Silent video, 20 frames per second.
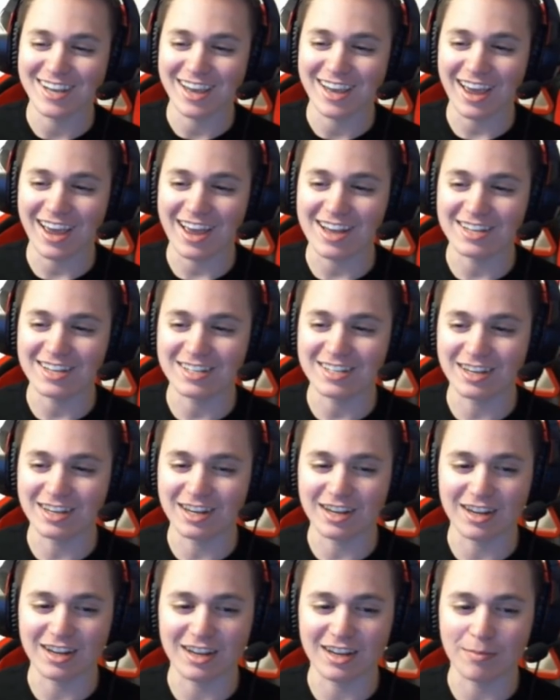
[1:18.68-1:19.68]
at
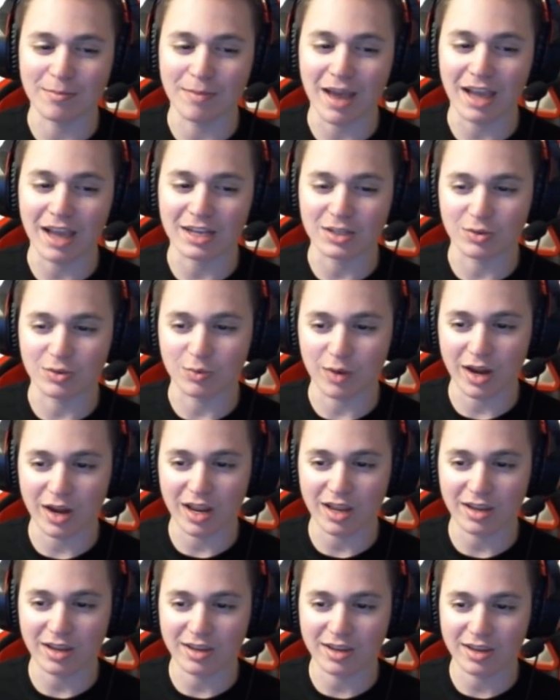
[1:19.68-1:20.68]
uh, max
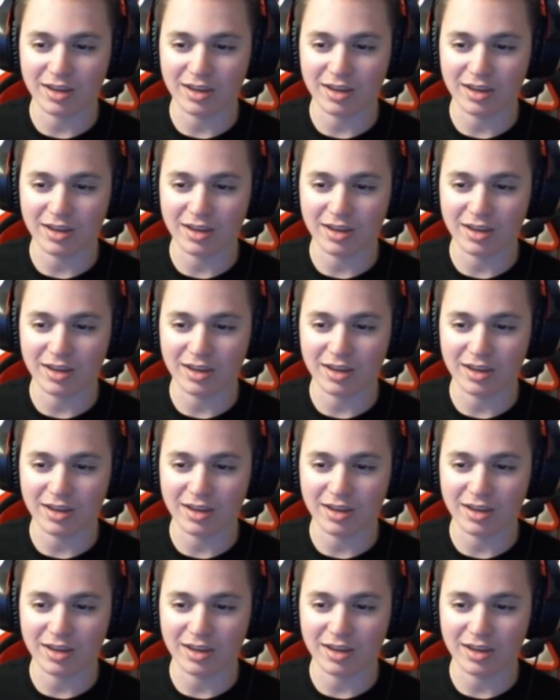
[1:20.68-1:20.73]
rank.